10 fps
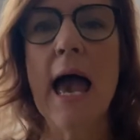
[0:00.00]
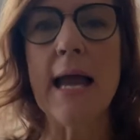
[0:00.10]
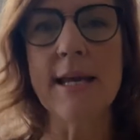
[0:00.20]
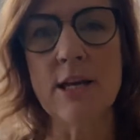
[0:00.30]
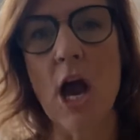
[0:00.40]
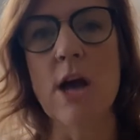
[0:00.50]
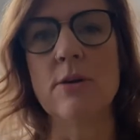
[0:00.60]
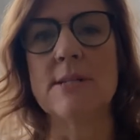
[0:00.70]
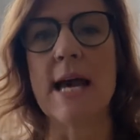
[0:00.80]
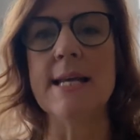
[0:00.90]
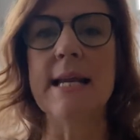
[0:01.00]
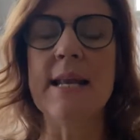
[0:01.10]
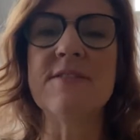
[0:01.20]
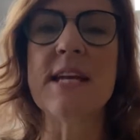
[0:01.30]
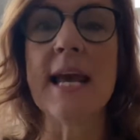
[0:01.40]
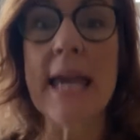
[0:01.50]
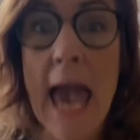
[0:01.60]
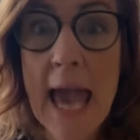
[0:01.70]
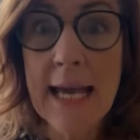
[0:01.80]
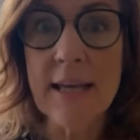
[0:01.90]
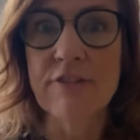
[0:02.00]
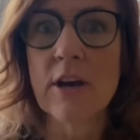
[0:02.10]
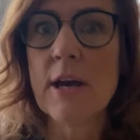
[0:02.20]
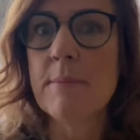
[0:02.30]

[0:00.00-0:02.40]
and he goes and he lives in a cave